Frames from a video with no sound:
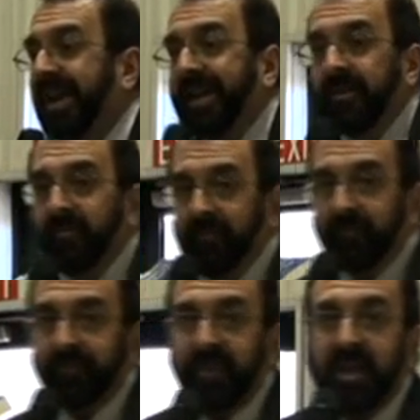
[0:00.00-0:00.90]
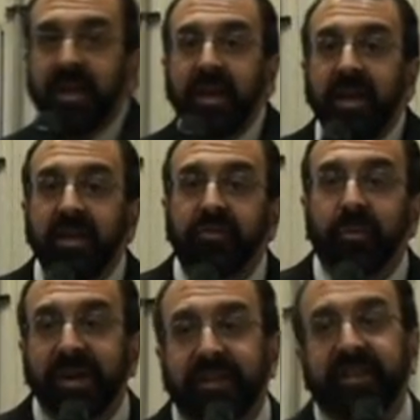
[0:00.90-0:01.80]
then, in
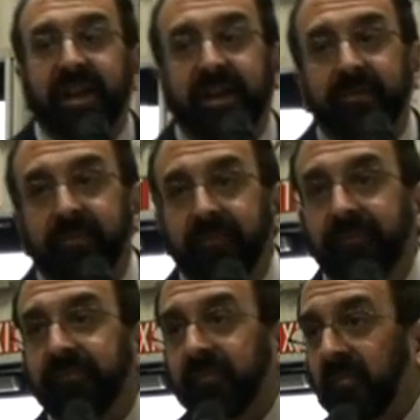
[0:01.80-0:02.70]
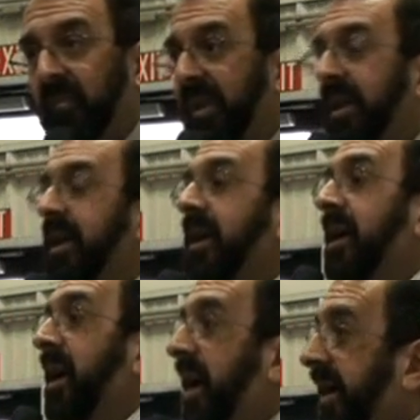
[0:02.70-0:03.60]
2010,
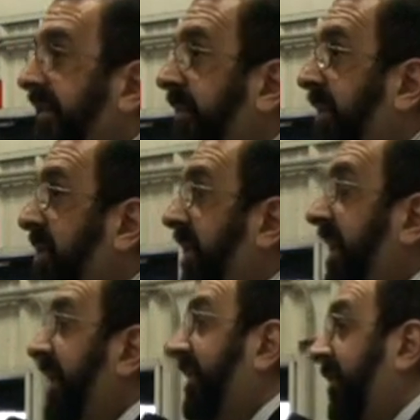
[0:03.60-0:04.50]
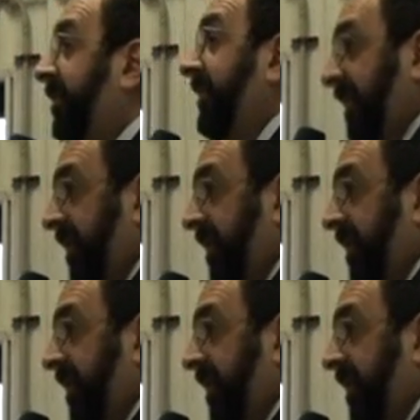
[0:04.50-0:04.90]
I spoke at this